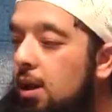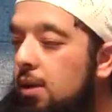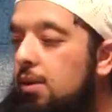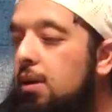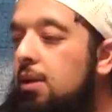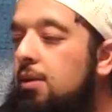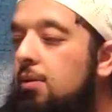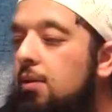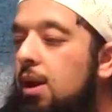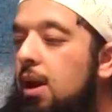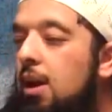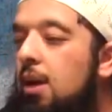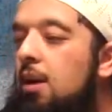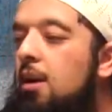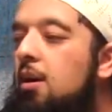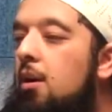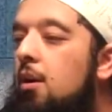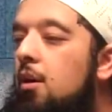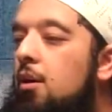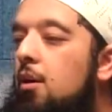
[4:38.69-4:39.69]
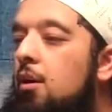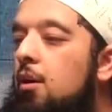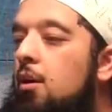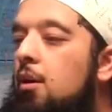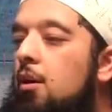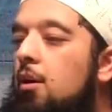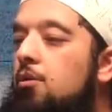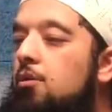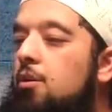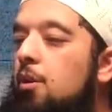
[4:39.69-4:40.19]
Like, let's say
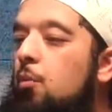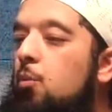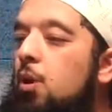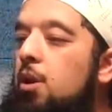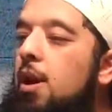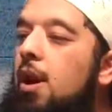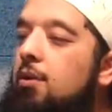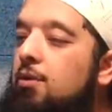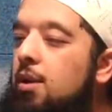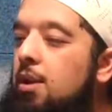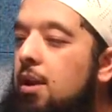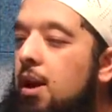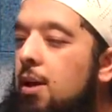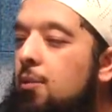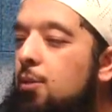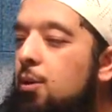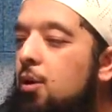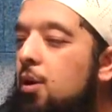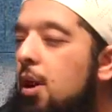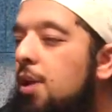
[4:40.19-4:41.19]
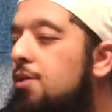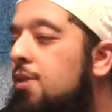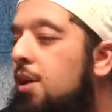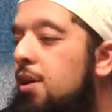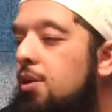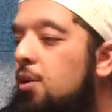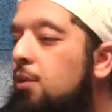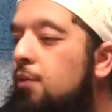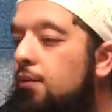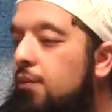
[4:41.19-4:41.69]
someone has a neighbor and
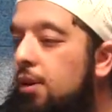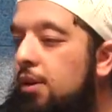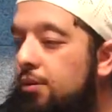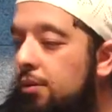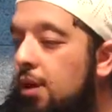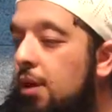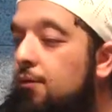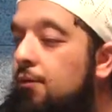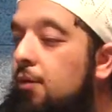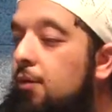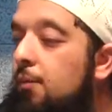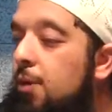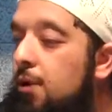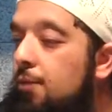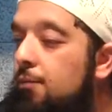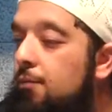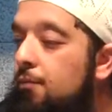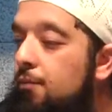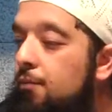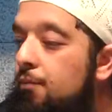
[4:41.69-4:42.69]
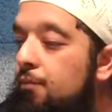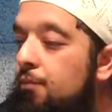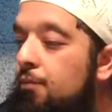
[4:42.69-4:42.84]
they don't feel safe from him.